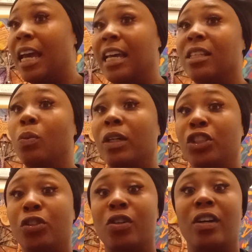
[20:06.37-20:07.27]
is what
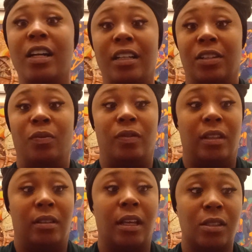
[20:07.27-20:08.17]
you're
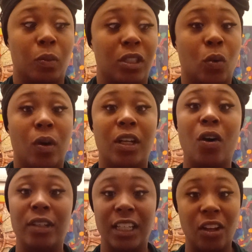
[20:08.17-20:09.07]
that's what's going
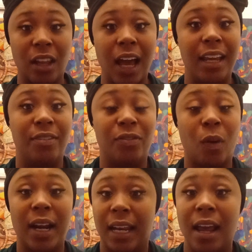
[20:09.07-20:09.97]
on in your life
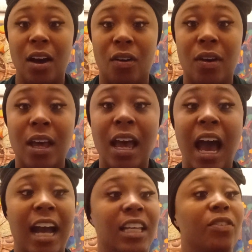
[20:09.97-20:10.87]
right now.
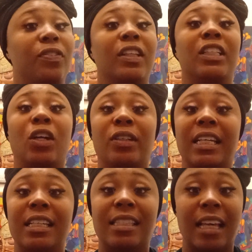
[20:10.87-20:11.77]
How you feeling on the
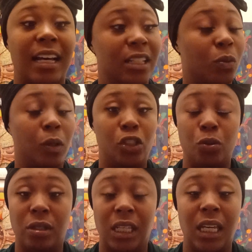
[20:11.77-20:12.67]
inside is what you
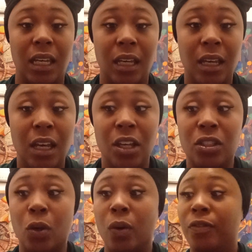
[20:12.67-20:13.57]
see.
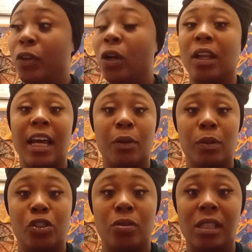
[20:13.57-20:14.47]
So if you don't like
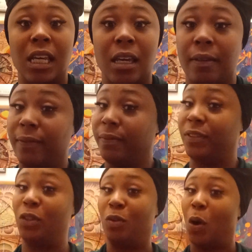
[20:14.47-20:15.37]
what you see,
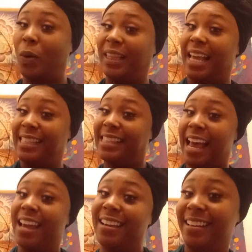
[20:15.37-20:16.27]
you know what they say.